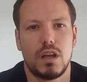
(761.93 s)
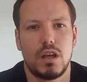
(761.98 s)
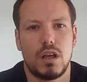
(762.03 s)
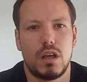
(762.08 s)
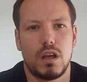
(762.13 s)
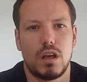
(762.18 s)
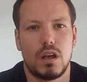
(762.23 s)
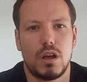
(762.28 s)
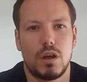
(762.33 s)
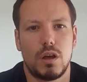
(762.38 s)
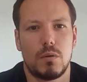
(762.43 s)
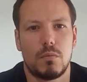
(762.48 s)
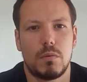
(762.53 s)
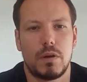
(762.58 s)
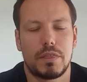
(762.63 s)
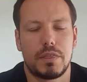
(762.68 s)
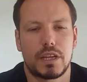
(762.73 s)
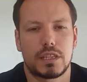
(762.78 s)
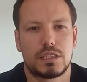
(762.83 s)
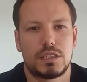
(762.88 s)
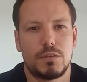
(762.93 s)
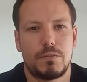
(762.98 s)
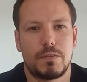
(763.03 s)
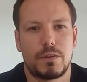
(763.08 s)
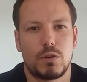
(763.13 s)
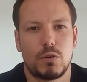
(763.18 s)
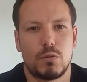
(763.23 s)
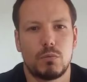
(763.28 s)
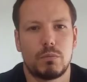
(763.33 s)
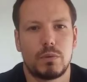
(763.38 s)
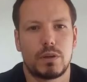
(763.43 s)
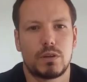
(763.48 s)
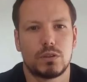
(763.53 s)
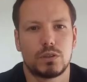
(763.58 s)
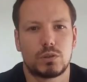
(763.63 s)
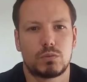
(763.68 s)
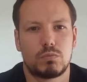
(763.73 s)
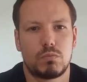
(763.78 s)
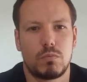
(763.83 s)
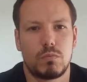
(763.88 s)
And that's difficult
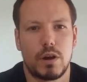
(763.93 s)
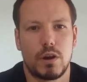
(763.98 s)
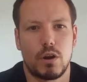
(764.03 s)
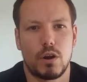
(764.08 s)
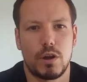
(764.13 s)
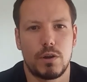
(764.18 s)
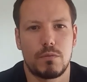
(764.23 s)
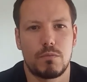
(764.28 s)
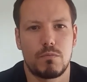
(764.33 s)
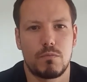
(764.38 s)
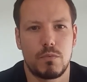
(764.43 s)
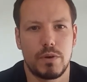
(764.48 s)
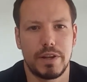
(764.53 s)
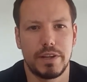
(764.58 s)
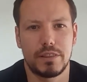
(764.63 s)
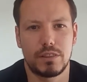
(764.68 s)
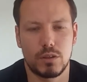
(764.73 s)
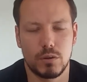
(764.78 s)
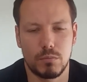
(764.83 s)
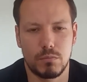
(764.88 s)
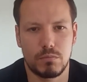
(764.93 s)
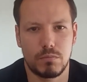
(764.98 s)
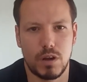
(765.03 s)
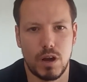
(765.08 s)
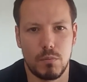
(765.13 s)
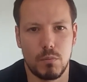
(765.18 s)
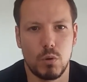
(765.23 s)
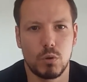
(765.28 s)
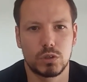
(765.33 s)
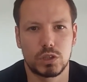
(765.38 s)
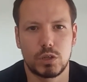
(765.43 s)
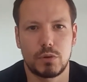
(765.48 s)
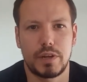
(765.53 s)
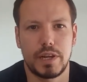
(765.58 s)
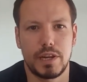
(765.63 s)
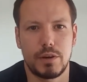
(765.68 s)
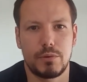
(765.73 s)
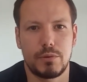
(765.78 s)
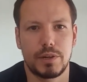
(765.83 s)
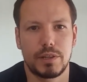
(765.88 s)
because when I read them, I'm also
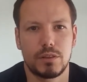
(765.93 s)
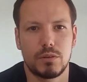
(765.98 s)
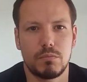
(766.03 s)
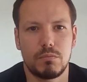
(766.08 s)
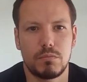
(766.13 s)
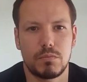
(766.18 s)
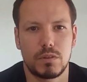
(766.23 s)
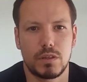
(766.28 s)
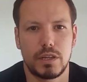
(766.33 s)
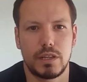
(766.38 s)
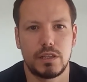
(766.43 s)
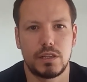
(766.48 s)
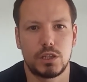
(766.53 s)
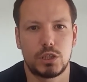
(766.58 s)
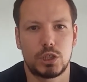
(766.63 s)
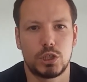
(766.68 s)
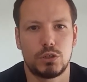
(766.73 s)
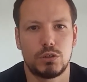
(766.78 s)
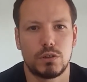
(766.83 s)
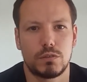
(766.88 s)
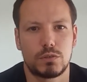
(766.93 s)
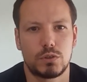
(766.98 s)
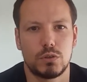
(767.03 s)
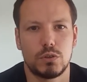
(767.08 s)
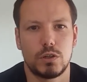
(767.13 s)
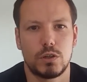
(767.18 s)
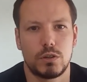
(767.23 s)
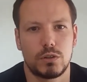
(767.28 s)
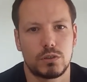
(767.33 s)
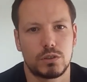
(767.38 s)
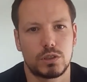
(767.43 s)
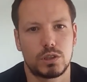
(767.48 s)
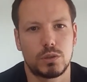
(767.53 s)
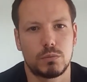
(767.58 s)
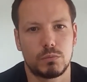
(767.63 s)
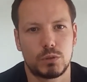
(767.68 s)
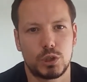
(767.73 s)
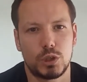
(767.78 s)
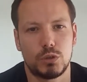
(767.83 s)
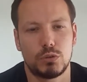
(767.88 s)
hearing them in the tune I've done, and
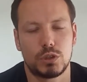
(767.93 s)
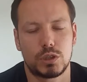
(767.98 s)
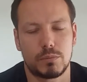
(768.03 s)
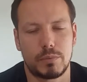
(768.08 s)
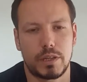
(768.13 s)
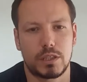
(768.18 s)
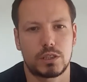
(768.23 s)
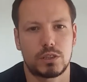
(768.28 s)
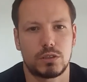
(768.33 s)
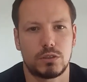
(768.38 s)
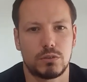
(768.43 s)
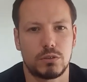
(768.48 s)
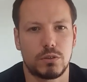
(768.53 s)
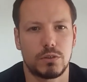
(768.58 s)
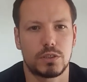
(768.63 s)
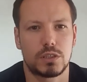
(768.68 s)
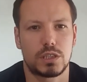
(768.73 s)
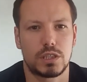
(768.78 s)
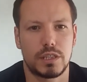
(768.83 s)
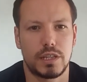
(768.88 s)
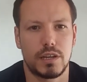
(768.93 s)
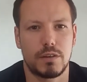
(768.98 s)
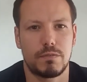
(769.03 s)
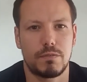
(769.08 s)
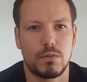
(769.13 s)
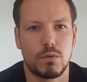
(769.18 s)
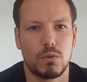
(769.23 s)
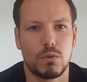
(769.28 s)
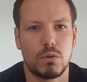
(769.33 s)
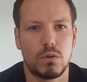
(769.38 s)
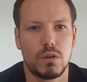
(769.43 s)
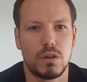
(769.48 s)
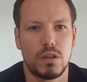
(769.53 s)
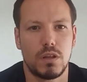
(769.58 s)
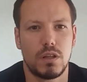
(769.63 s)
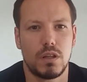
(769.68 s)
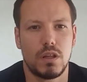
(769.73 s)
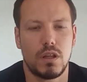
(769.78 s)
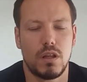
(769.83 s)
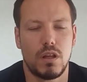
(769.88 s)
some tunes are better than others, and therefore
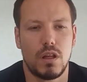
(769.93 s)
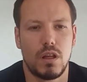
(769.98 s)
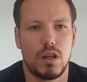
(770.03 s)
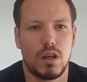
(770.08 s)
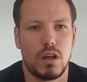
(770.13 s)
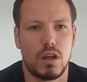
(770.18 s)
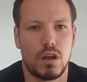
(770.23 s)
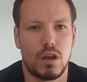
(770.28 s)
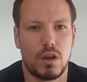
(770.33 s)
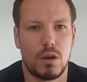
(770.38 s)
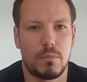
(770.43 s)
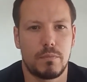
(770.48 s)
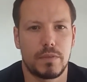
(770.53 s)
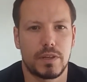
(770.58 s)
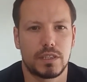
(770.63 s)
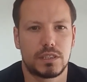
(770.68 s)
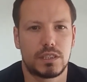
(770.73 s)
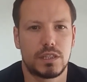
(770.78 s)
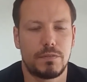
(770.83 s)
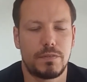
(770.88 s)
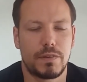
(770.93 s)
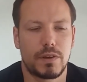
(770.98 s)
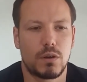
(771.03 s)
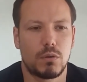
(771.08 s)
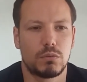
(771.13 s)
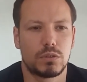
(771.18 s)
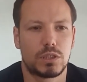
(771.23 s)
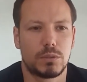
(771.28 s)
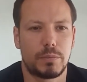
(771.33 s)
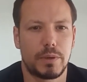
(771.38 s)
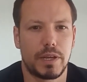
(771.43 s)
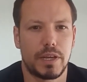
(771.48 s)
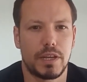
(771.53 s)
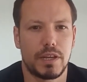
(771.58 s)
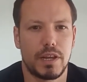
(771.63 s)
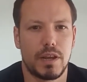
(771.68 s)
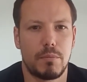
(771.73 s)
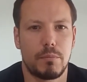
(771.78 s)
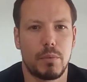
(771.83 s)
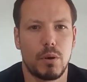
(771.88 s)
it's difficult to
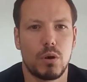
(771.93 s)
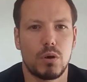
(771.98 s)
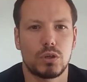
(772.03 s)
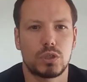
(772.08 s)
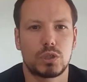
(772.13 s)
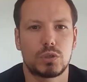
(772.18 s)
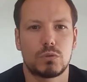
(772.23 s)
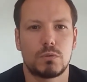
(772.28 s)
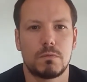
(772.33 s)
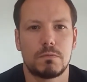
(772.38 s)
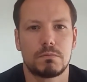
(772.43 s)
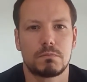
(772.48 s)
be impartial.